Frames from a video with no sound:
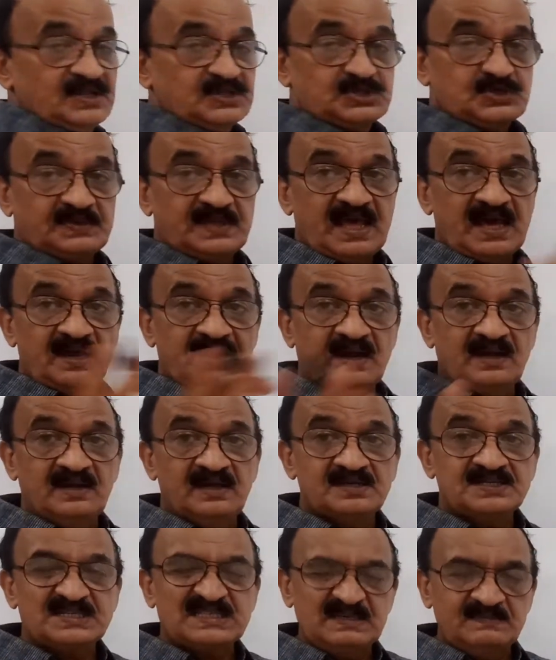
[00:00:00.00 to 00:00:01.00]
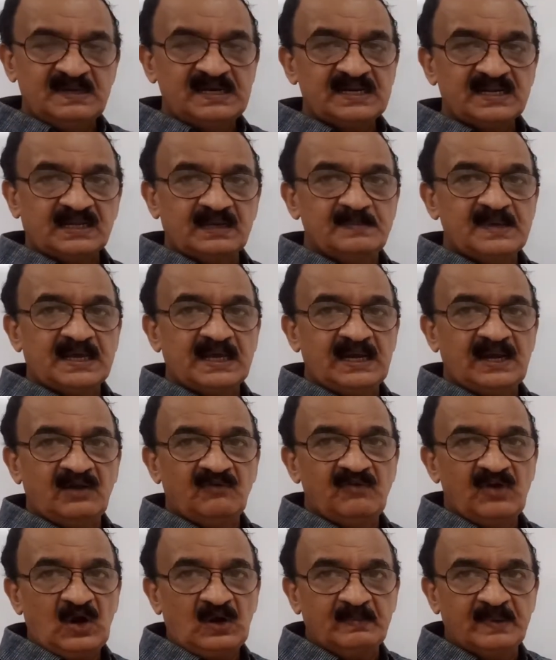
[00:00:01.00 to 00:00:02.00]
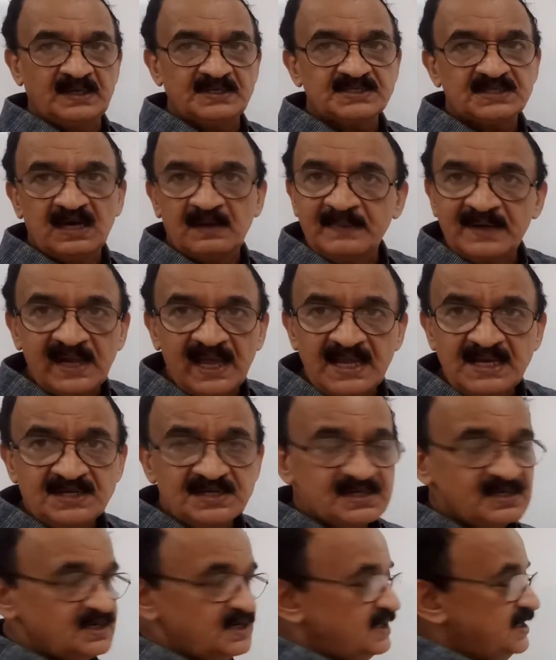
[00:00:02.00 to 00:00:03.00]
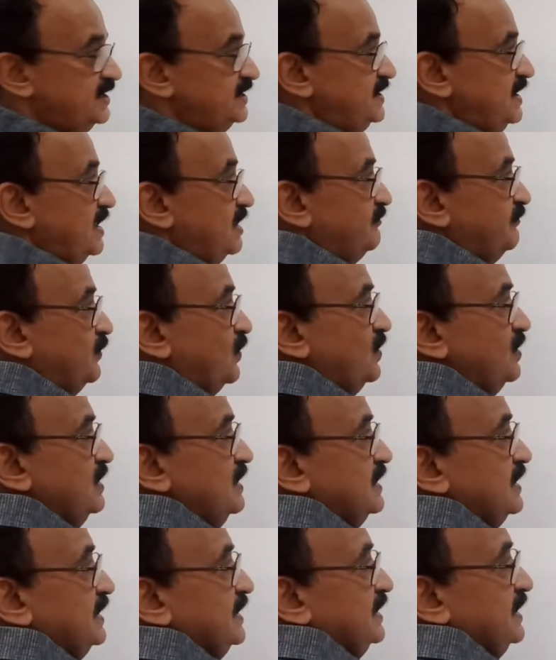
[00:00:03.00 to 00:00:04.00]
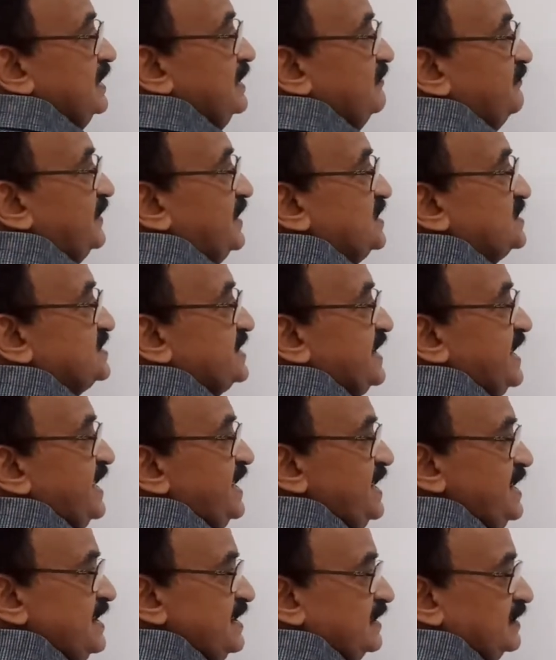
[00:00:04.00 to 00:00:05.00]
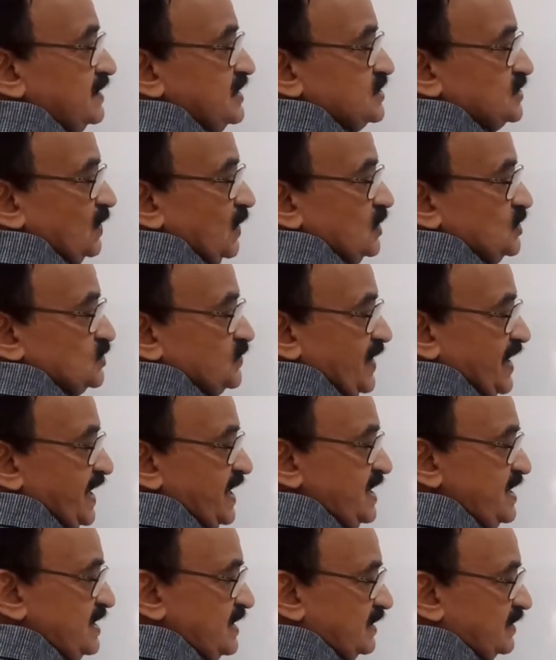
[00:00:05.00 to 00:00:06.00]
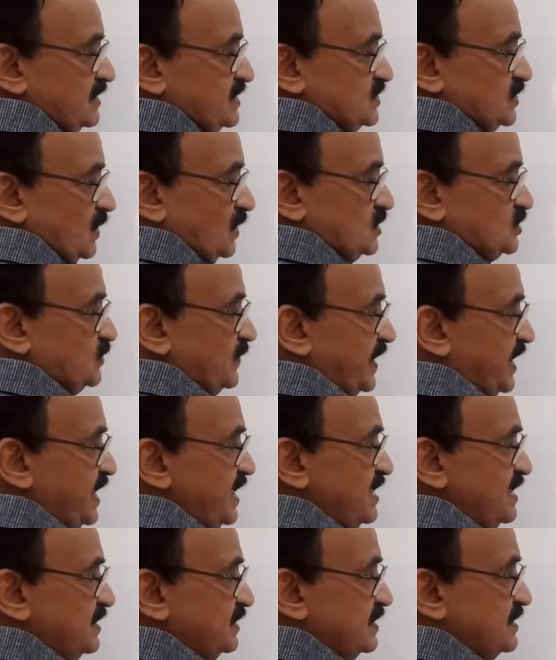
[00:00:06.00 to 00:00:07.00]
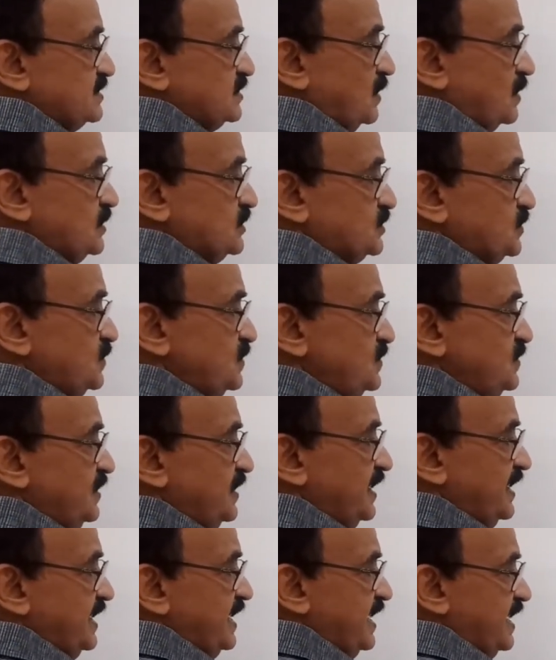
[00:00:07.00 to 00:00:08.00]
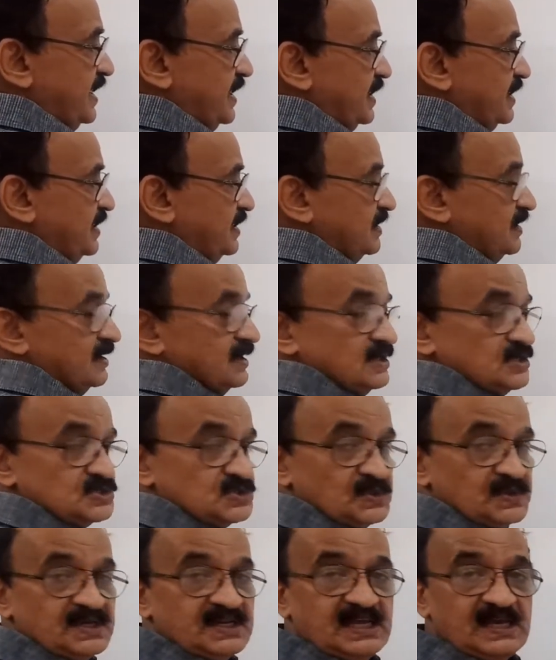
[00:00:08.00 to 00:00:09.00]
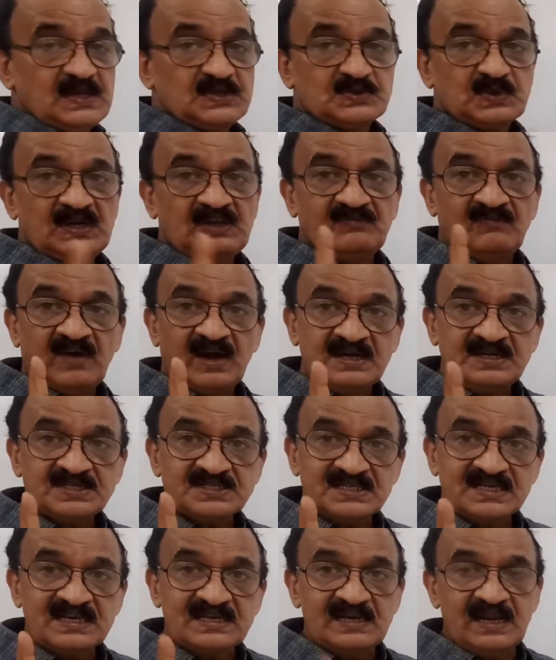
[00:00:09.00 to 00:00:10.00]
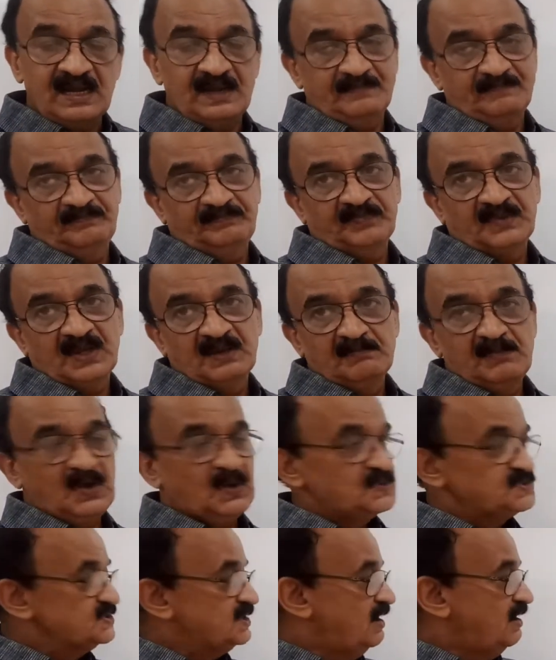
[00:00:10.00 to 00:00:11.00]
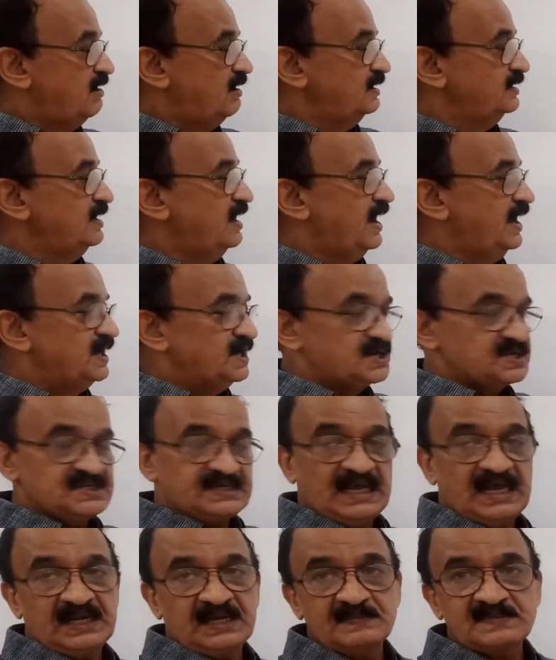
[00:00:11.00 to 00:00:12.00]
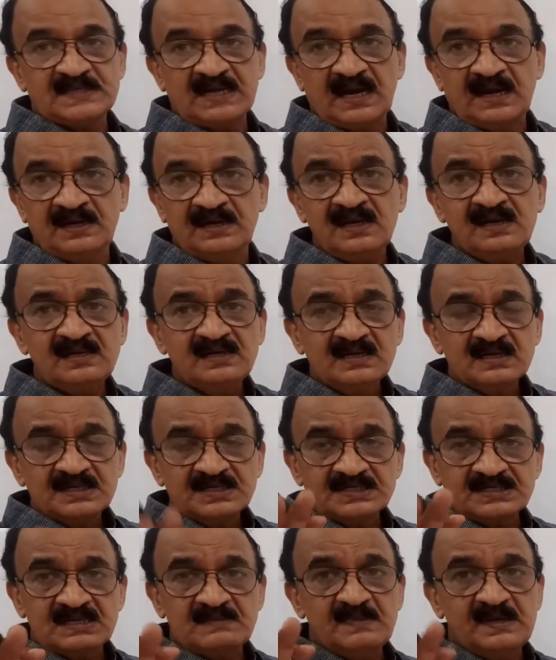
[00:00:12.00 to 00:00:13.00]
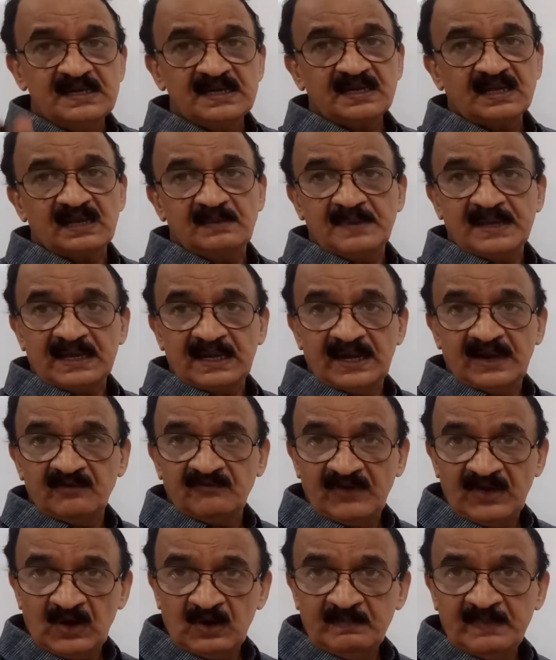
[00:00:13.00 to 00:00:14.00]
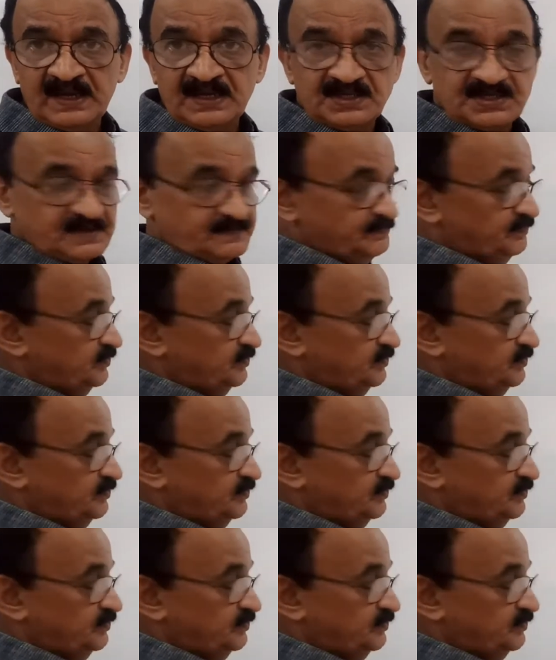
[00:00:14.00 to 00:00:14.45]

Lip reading: So they are under similar chemical environment. Am I right? Therefore, if it is A, this also A, this also A, this also A. So it gives only 1 signal because all the hydrogen atoms are under similar chemical environment.